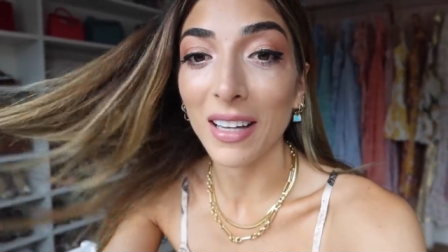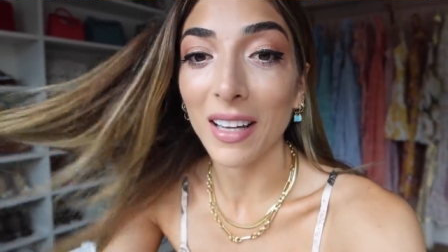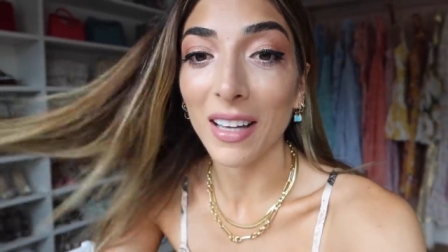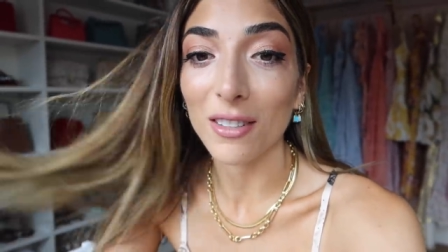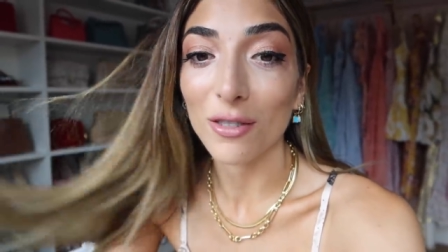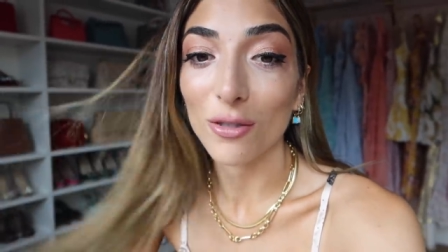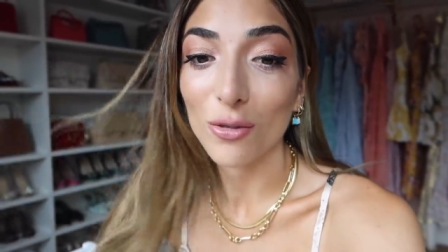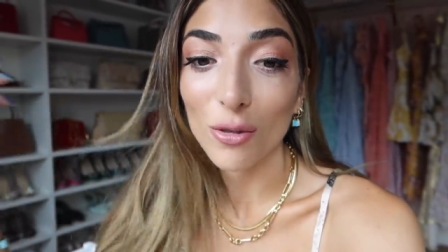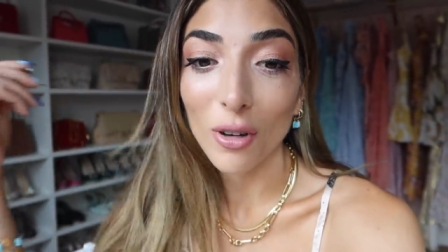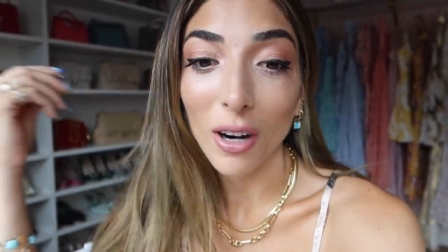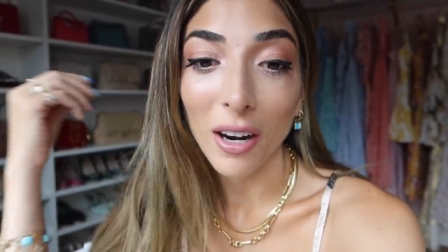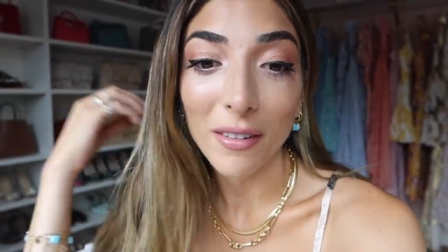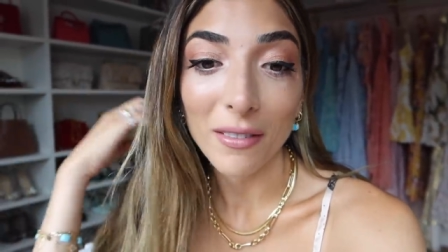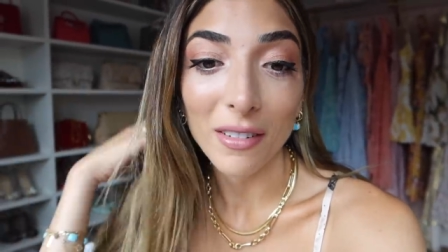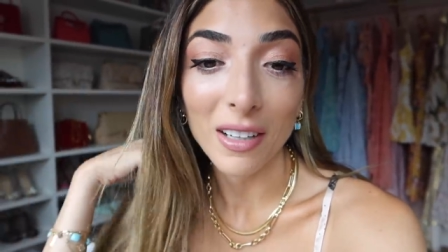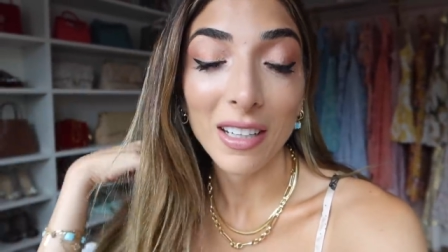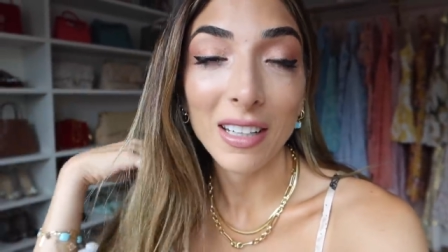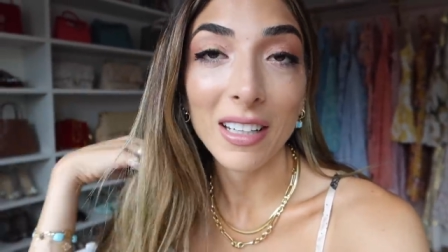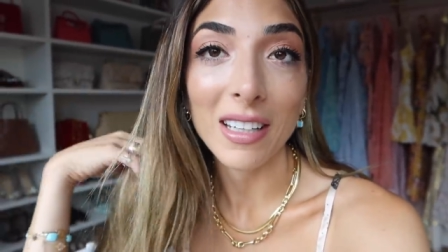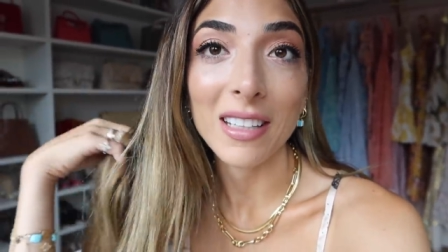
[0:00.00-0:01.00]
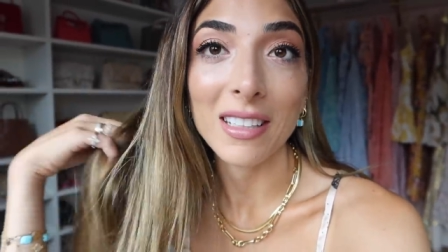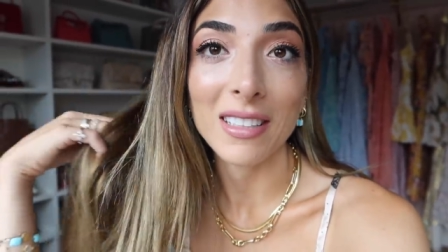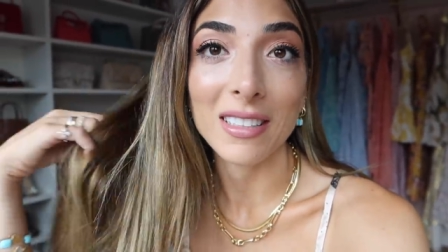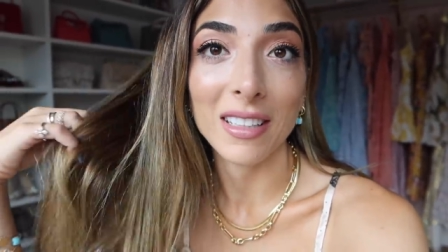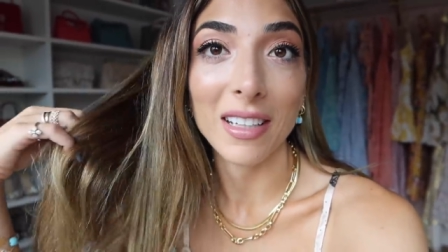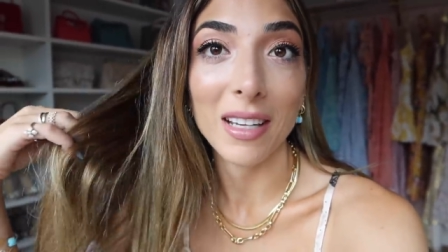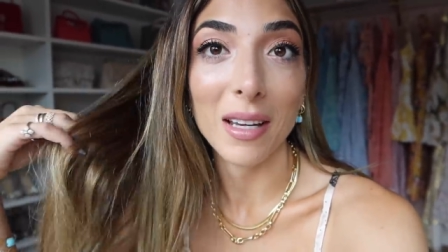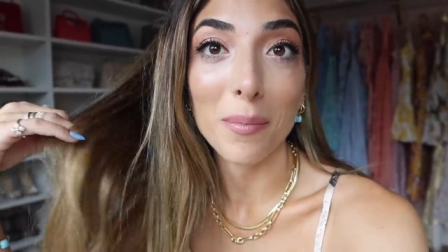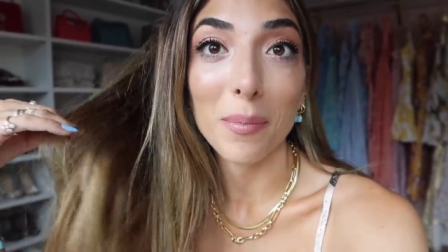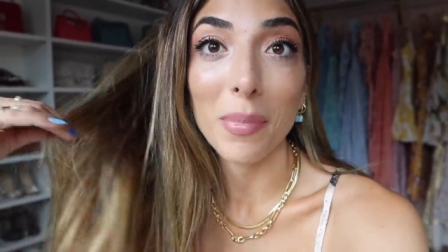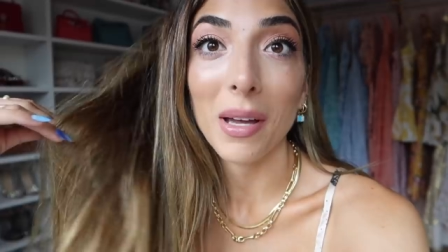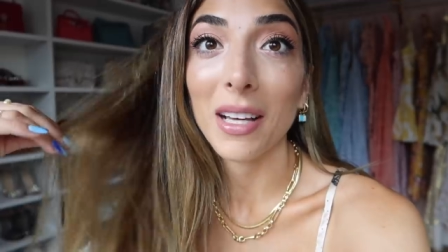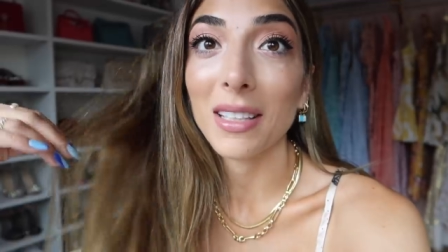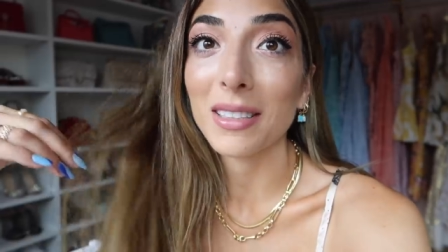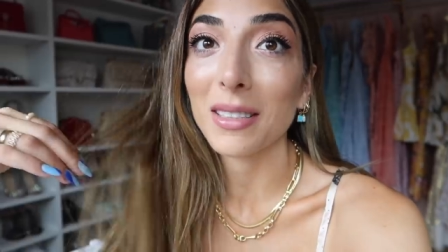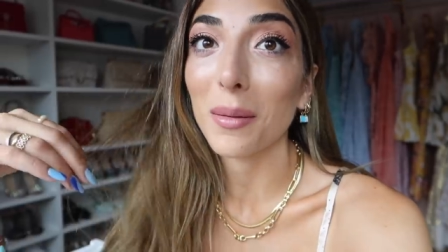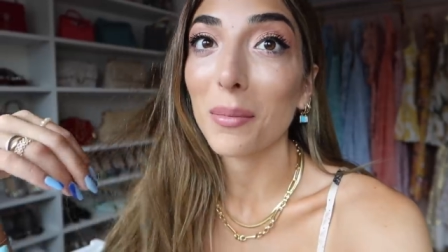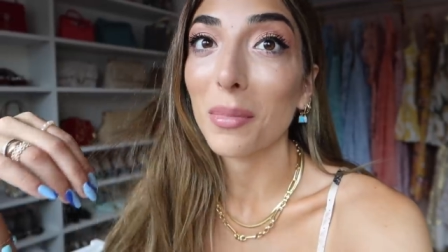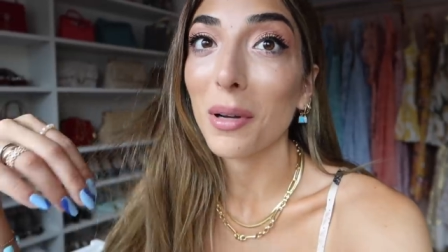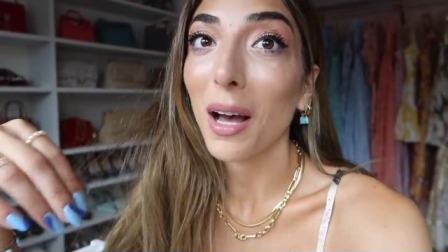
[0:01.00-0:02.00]
it gets dry really easily it
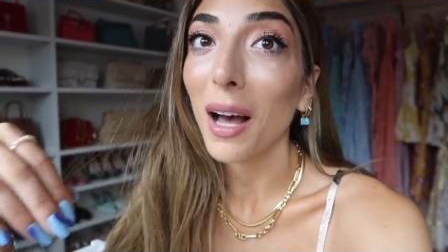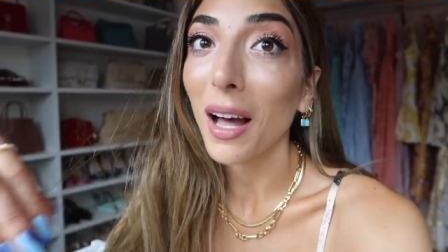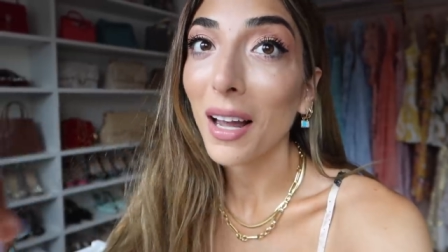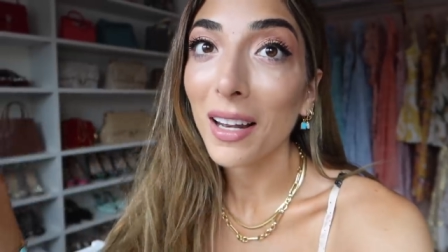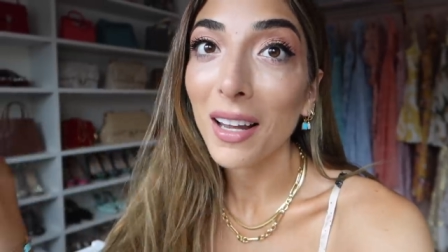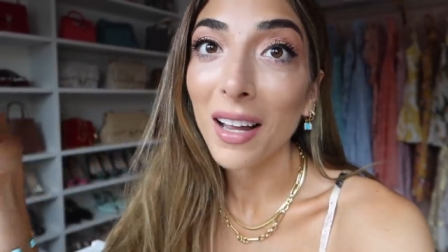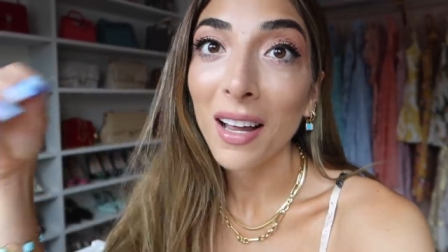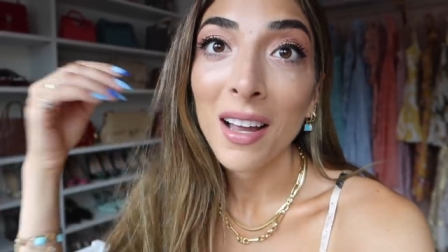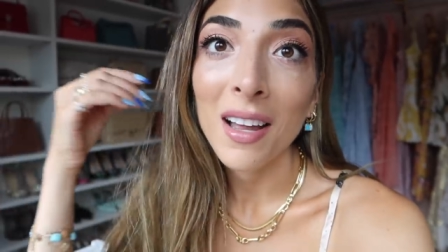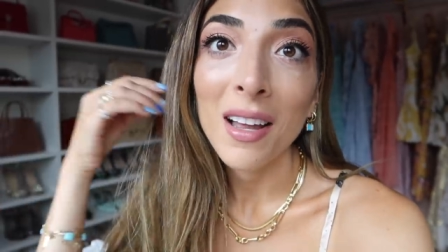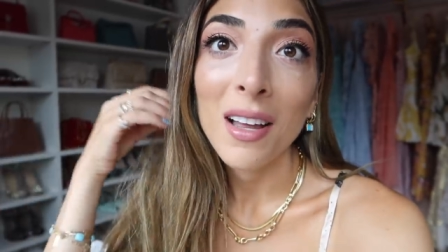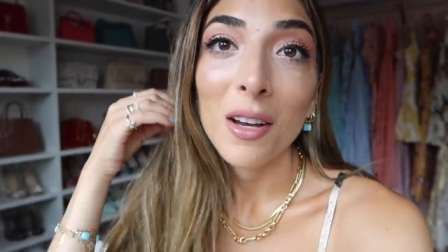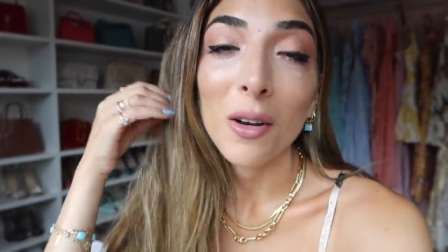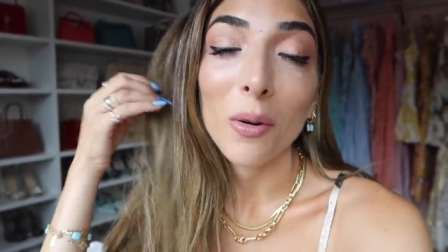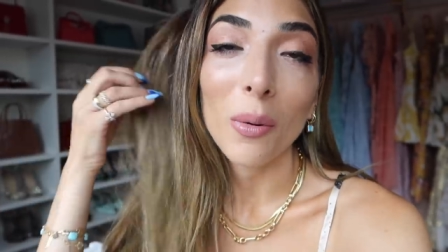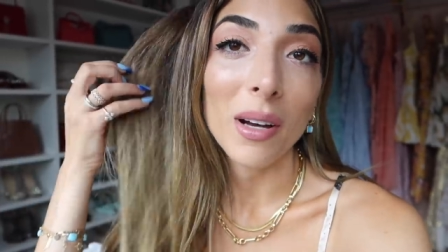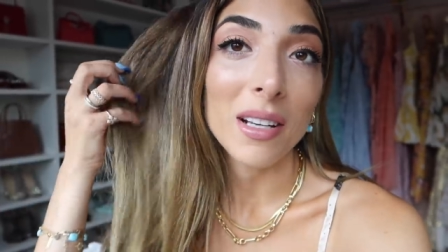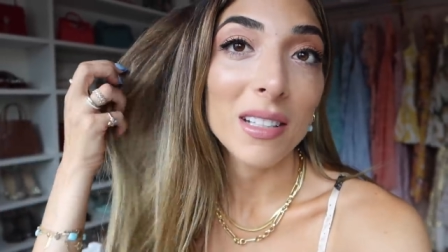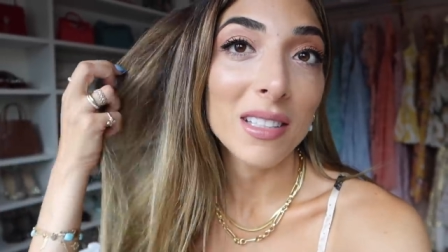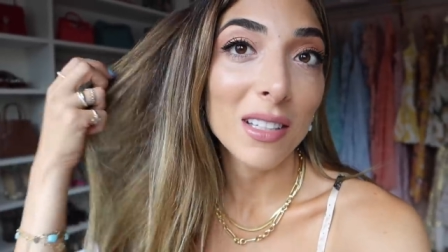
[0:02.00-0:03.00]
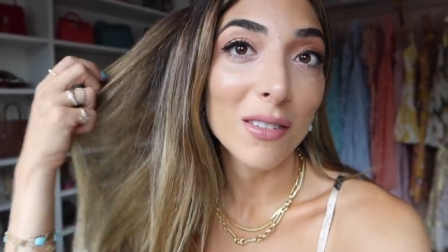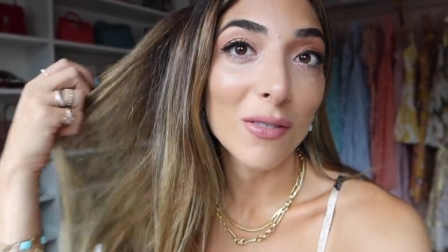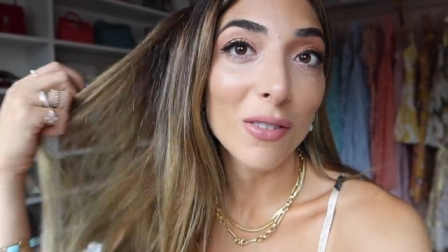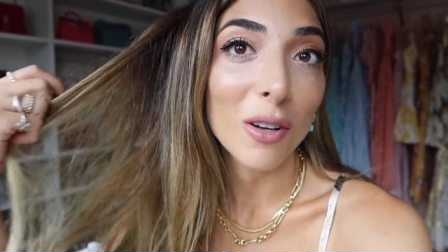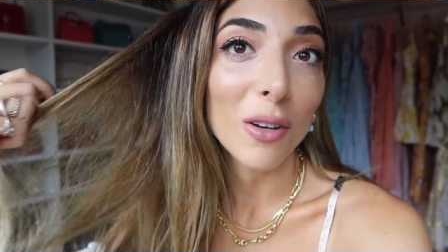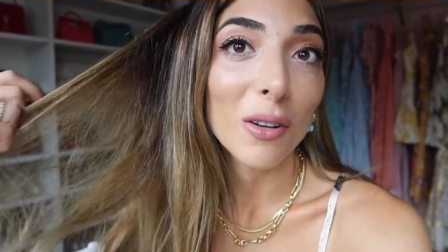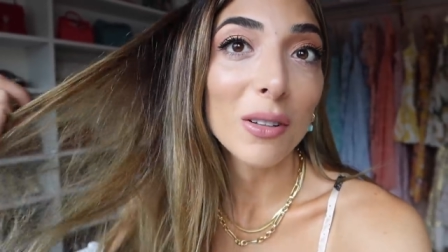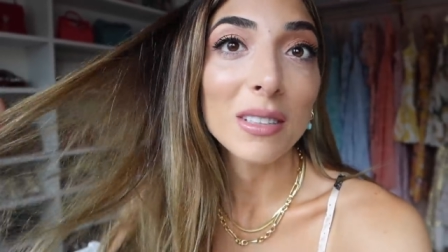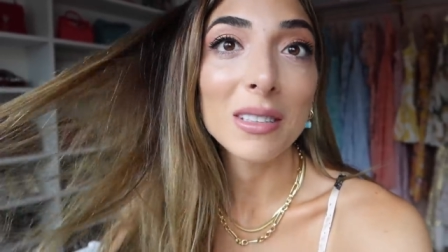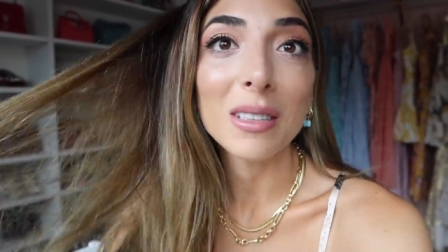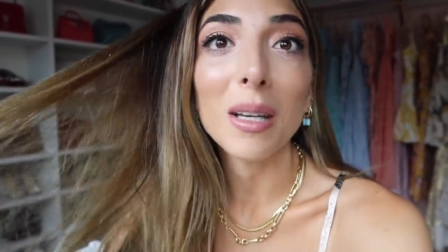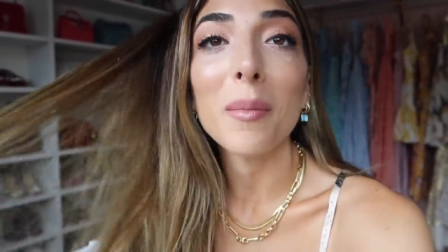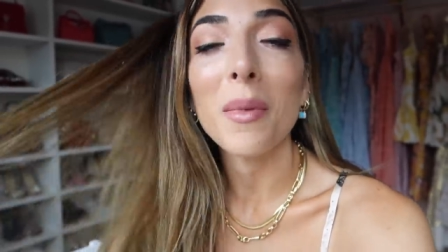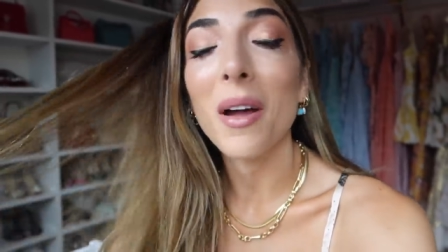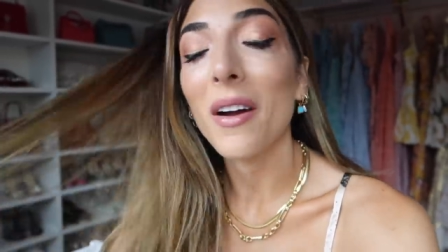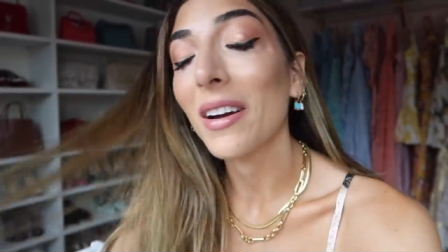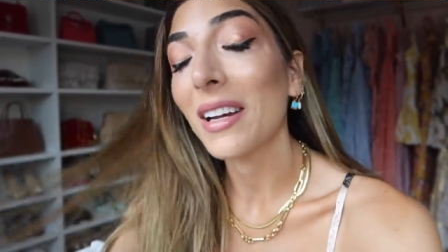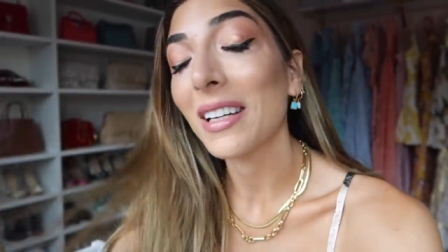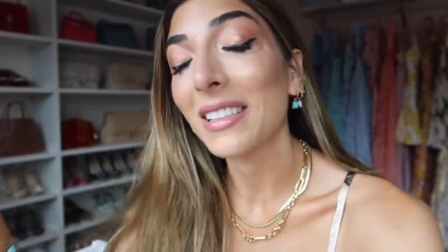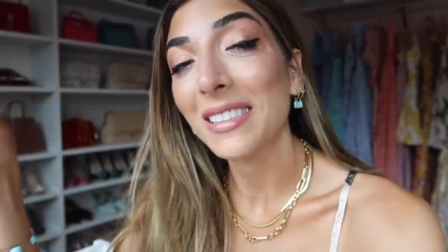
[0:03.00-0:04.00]
picks up color quite difficult in some
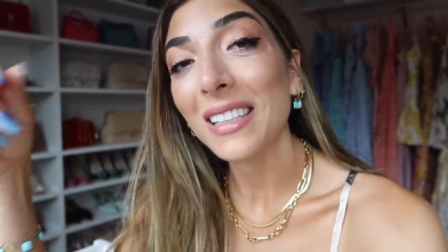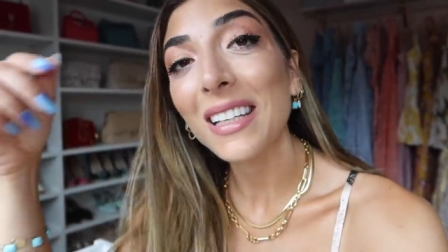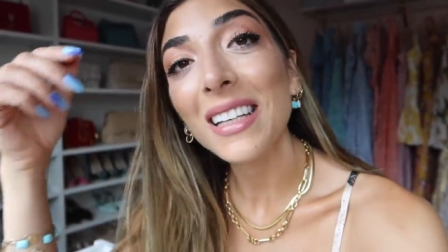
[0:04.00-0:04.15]
areas